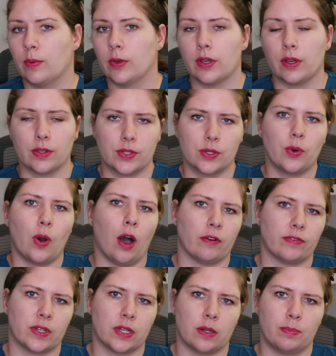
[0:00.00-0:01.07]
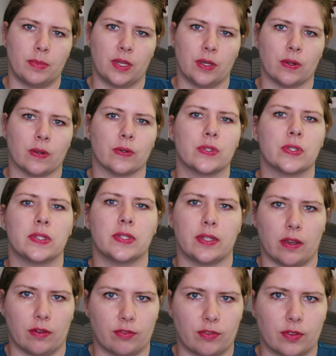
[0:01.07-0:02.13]
They will also often appear
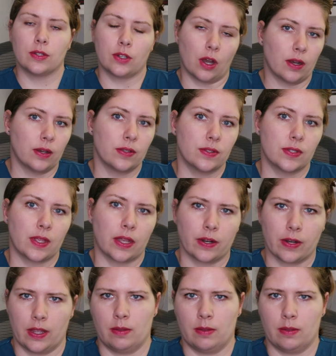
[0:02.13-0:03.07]
stiff. Dogs that are